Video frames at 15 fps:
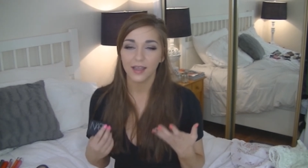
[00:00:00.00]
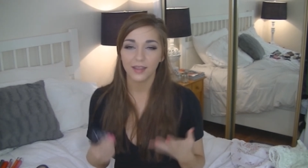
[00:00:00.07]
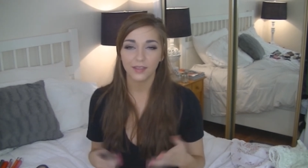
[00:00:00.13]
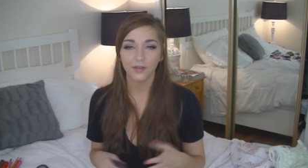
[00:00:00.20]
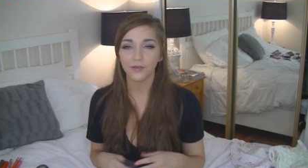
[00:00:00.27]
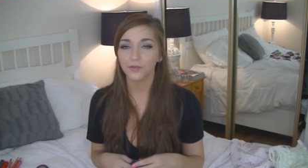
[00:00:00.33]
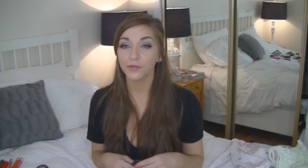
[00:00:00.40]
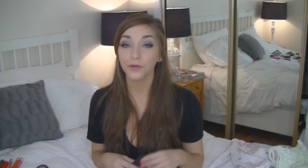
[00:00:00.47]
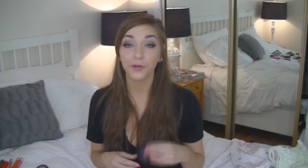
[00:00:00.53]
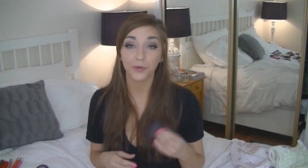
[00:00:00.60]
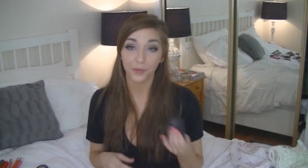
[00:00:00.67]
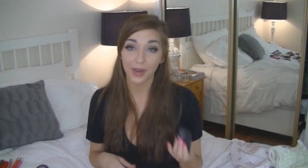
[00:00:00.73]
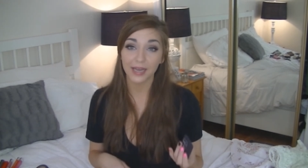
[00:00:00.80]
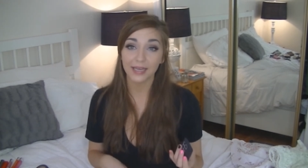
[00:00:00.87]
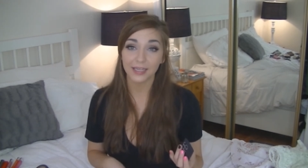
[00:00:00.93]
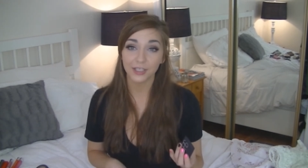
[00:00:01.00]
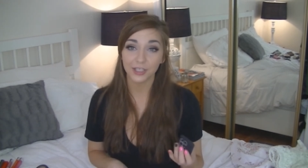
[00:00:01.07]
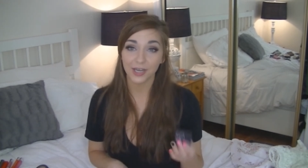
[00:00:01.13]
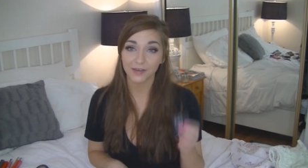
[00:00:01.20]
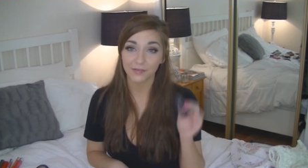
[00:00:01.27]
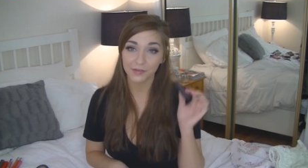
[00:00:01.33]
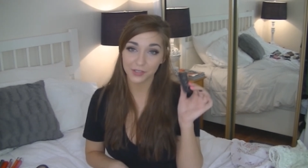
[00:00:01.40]
they're great in
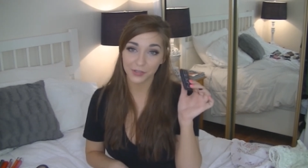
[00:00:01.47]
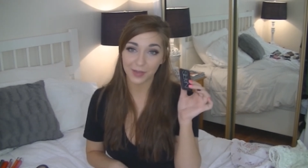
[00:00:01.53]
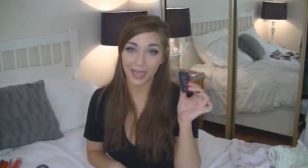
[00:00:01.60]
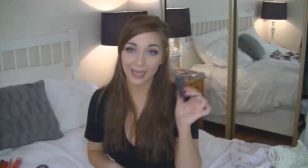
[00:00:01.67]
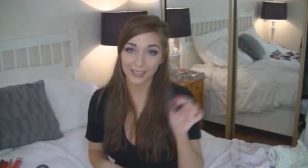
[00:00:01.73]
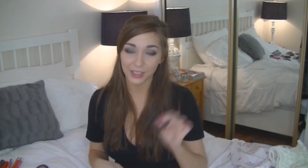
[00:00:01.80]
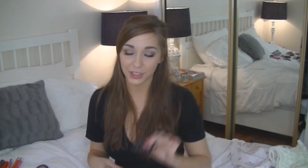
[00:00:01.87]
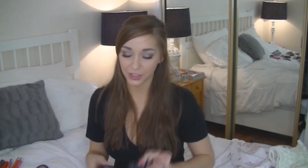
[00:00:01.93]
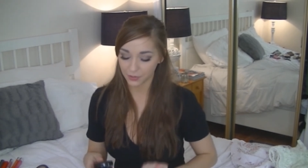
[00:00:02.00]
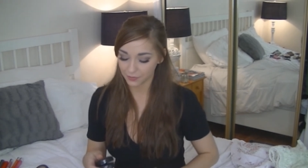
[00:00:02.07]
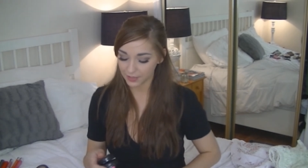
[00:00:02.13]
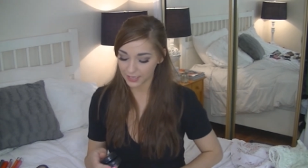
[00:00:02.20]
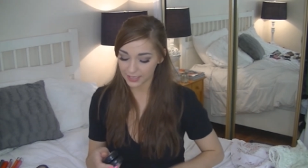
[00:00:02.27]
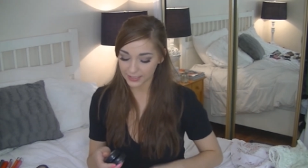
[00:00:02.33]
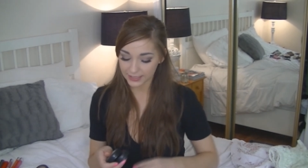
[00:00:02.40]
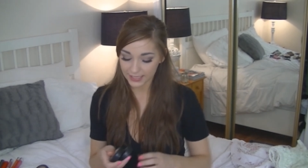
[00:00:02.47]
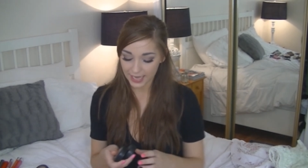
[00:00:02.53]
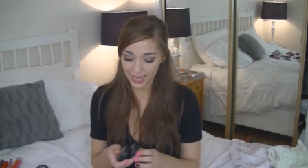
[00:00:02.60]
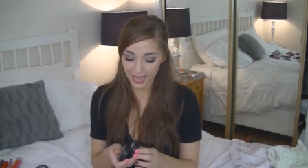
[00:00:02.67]
general, so I had to show this.